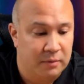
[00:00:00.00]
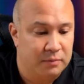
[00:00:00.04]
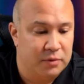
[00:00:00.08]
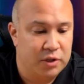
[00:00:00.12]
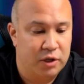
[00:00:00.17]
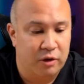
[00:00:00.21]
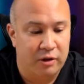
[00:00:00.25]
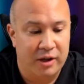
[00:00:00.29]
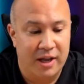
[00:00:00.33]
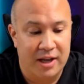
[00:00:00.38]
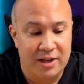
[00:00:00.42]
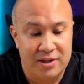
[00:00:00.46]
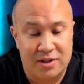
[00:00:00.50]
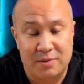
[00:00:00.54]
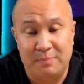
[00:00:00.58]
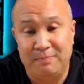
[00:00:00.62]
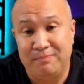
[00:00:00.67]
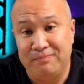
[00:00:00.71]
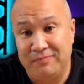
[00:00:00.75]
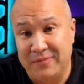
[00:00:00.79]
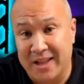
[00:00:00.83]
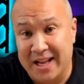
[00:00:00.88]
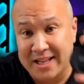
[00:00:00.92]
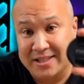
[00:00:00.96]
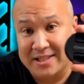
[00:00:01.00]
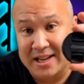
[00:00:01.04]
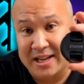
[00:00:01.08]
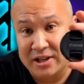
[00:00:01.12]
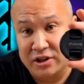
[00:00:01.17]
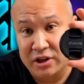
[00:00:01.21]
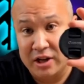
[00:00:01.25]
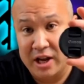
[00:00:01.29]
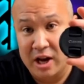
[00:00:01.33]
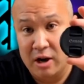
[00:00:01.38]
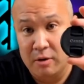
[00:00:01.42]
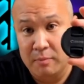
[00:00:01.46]
So I guess that's
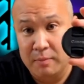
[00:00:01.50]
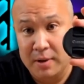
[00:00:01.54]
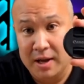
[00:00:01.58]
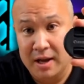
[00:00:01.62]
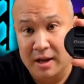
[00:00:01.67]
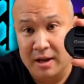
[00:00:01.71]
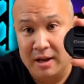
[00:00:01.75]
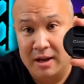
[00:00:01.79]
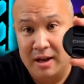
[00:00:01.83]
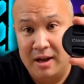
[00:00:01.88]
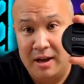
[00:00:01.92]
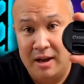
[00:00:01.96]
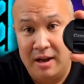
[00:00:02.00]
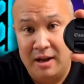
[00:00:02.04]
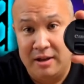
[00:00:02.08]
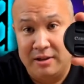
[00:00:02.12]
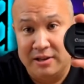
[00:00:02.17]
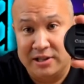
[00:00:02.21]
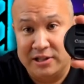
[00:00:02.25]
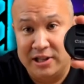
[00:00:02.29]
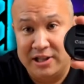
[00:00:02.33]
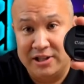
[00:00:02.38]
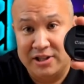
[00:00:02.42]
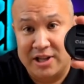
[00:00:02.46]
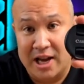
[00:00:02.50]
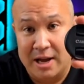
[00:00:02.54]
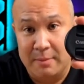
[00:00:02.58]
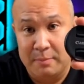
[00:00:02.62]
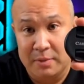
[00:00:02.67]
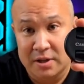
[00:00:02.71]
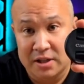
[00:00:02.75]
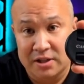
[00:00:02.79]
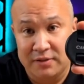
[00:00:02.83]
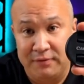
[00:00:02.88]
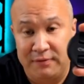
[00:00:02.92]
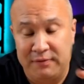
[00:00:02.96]
actually how big this lens cap
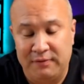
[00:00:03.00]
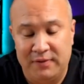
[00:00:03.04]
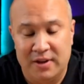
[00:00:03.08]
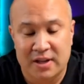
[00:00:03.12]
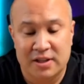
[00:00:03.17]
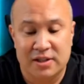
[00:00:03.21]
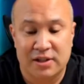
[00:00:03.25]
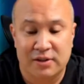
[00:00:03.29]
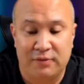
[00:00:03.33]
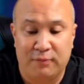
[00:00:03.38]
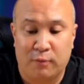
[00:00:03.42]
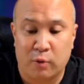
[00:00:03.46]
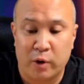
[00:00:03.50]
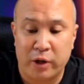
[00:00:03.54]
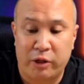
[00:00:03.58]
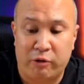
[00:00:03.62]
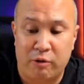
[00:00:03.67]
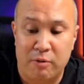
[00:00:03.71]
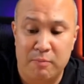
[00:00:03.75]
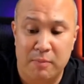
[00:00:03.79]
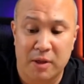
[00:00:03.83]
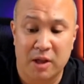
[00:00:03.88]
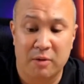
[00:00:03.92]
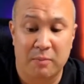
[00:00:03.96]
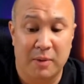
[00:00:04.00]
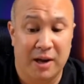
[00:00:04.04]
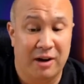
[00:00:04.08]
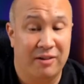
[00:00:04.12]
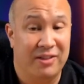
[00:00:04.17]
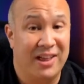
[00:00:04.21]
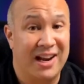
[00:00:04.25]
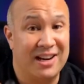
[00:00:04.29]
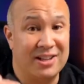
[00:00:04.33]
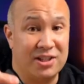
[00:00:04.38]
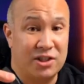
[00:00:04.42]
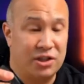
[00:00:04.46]
is, is it 43 millimeter.
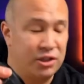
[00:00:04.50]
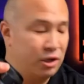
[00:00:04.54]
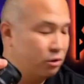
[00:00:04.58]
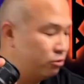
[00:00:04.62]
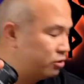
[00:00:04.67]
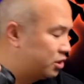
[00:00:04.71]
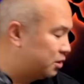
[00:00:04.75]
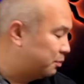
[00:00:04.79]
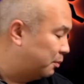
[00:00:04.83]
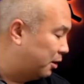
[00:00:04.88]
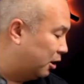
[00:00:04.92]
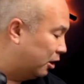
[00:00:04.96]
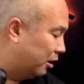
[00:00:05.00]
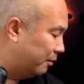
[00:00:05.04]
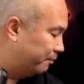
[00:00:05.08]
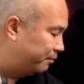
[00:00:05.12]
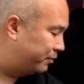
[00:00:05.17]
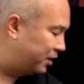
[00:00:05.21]
That is so small.